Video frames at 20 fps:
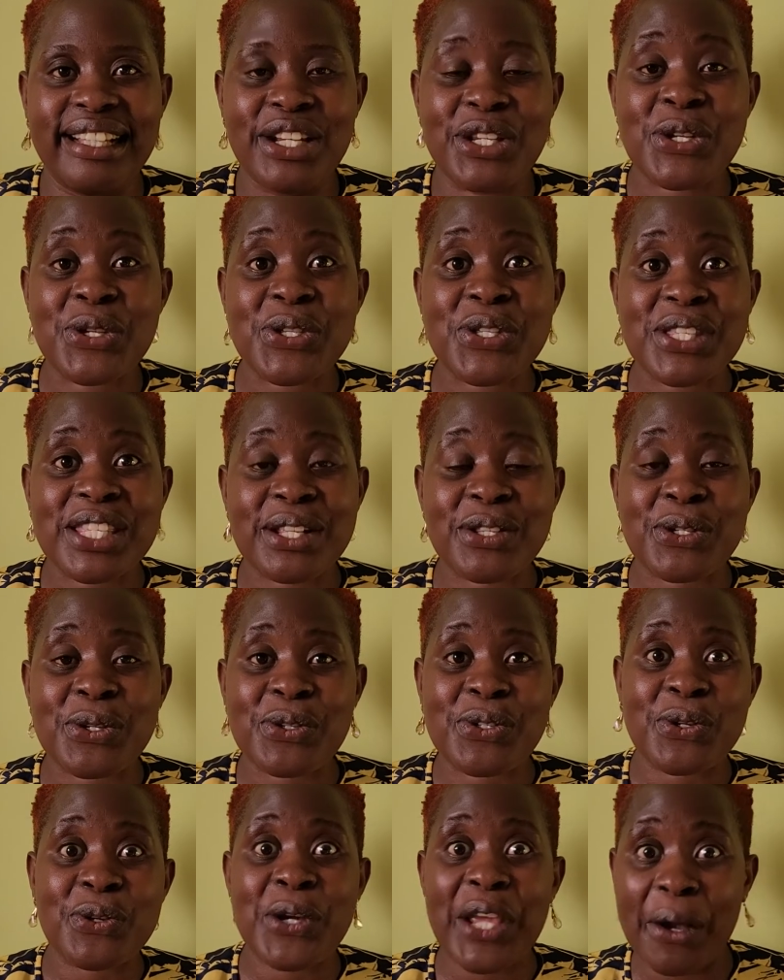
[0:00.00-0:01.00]
to, see, to,
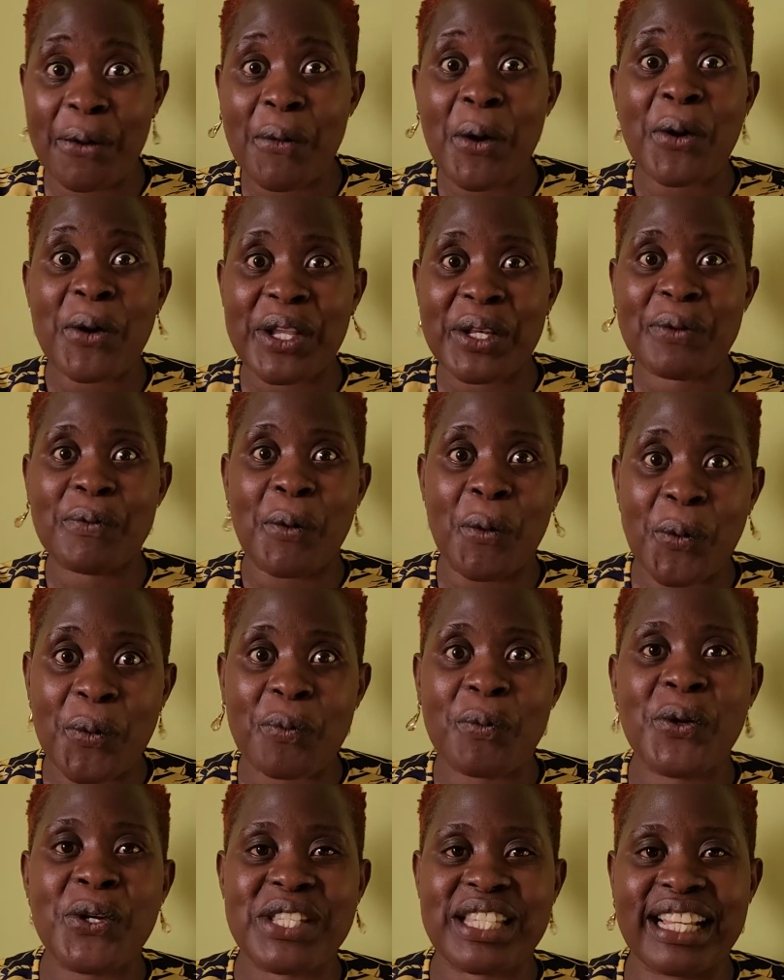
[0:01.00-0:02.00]
to walk in, on
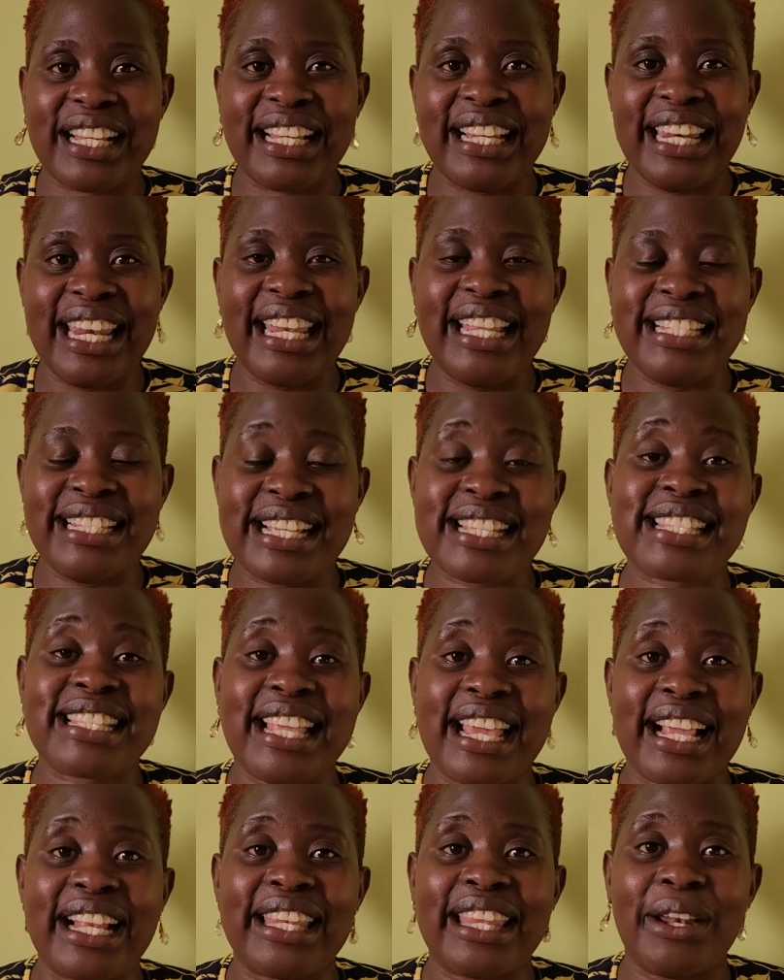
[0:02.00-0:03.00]
water uh, just
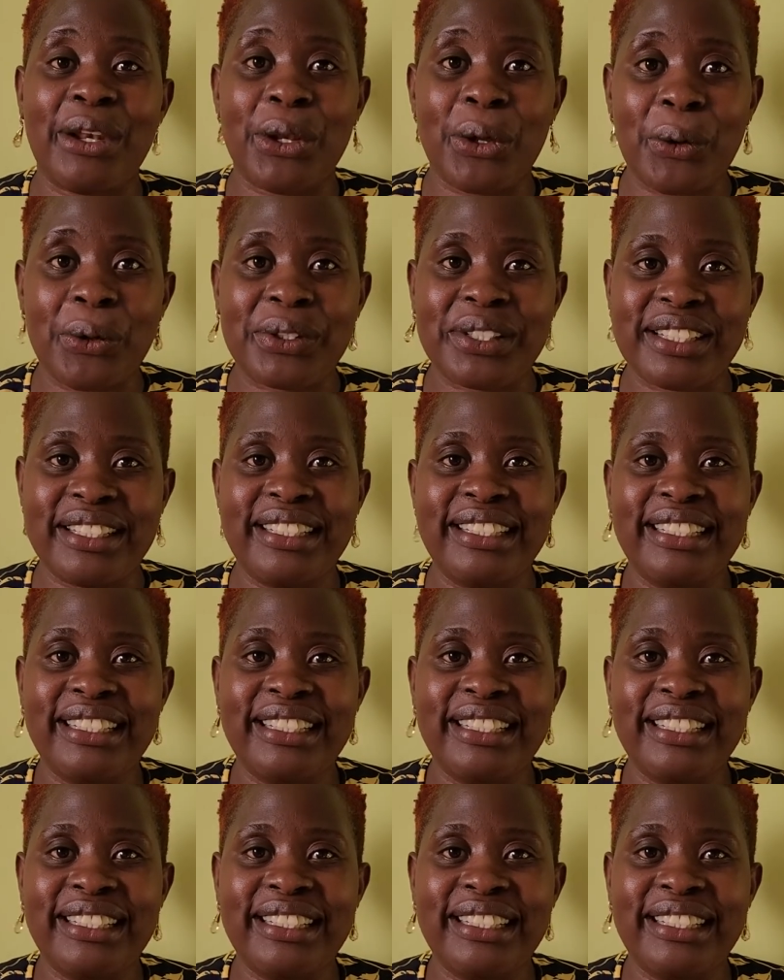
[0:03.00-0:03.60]
like the Lord,